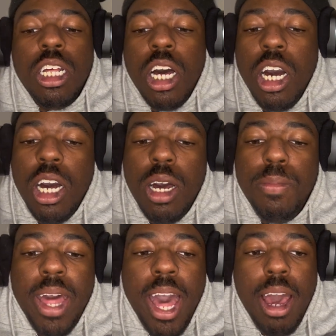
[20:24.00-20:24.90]
Um,
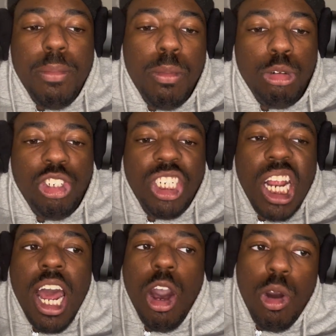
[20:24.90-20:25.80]
the Admirable
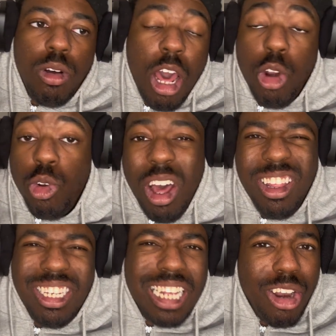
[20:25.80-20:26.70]
Zhao. I don't know. I
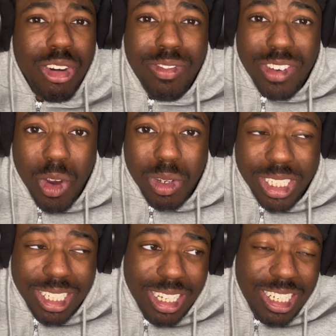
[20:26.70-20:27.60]
think I don't even know his,
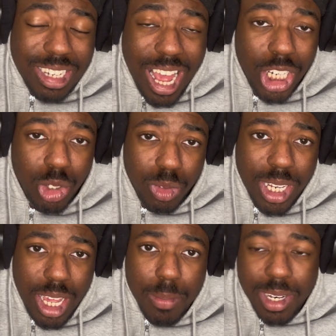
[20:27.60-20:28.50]
his actual
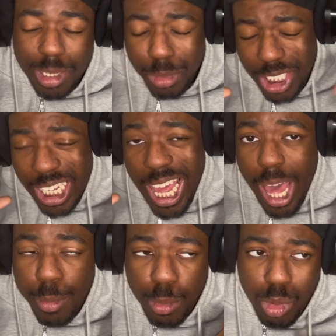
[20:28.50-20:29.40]
name, but I'm just say
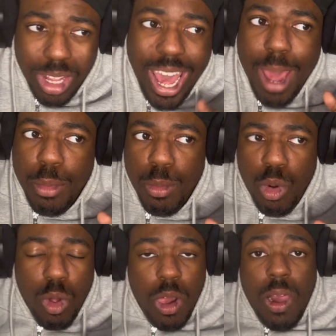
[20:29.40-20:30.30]
Admirable. The
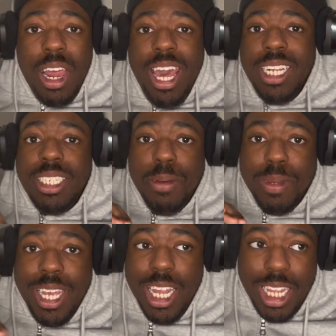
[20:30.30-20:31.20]
Admirable ends up
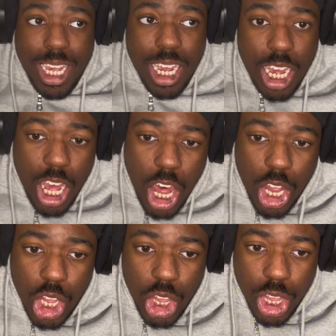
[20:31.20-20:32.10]
killing
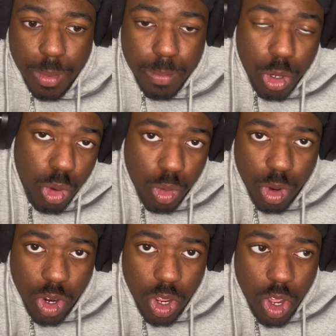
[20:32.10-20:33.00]
the
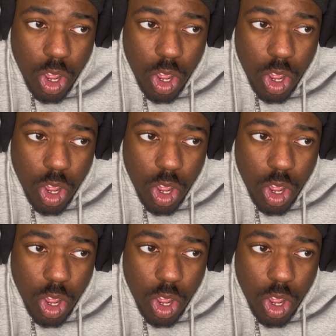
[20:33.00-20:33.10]
moon